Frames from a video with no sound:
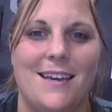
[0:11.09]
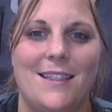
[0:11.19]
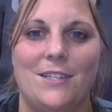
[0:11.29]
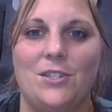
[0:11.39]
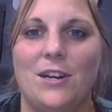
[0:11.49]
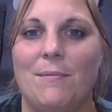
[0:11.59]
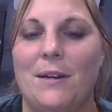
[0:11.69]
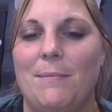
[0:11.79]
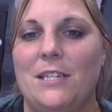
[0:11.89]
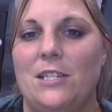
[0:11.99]
and this year I'm
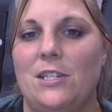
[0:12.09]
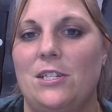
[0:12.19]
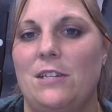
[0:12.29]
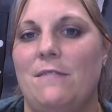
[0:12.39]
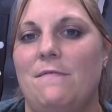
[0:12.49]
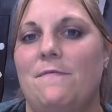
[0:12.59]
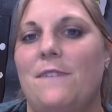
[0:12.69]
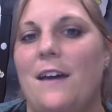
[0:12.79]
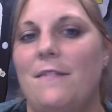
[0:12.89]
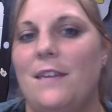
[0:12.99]
going to be teaching
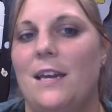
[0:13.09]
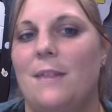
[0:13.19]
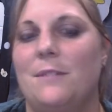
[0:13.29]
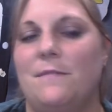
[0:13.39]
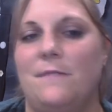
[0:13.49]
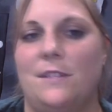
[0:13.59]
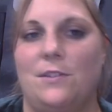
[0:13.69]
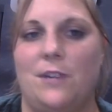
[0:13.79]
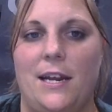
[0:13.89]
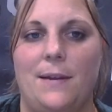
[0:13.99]
5K up to fifth
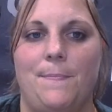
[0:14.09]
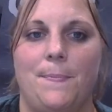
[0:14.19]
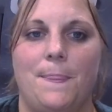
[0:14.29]
grade.